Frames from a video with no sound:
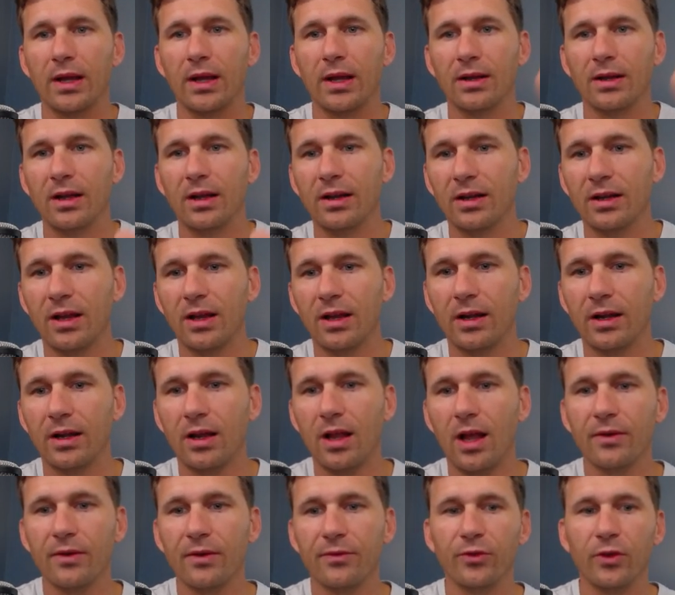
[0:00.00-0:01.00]
And it
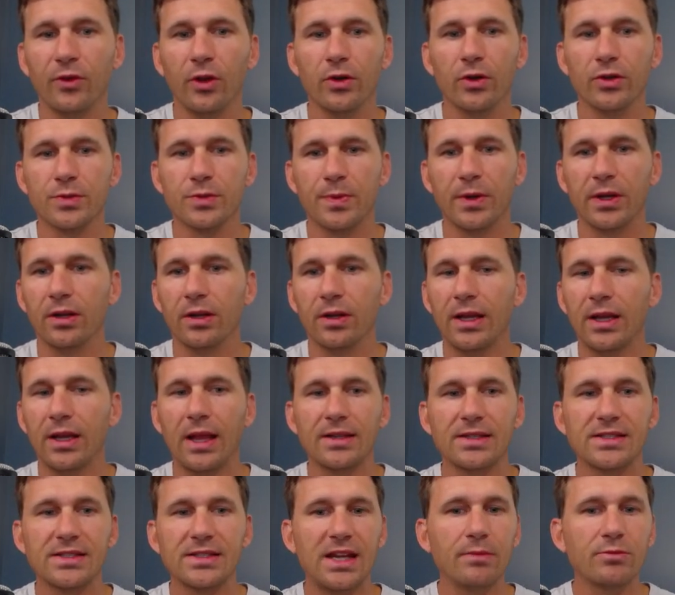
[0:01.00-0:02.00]
kind of flows. But again,
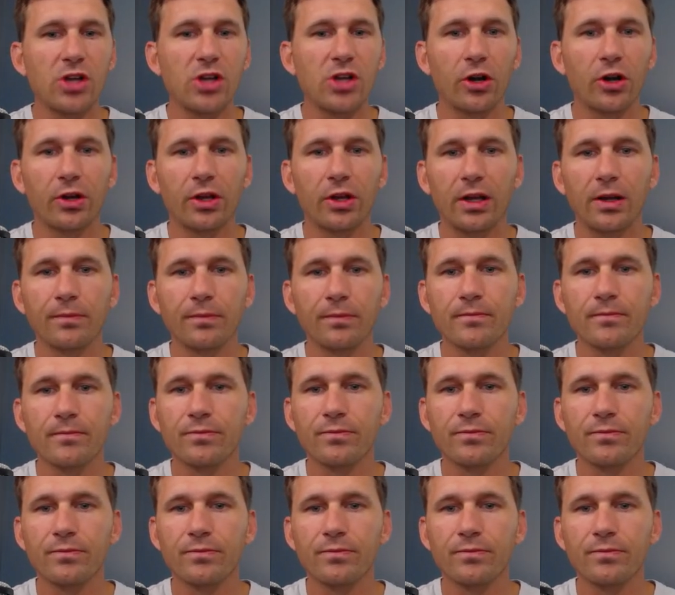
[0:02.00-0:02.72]
same targeting.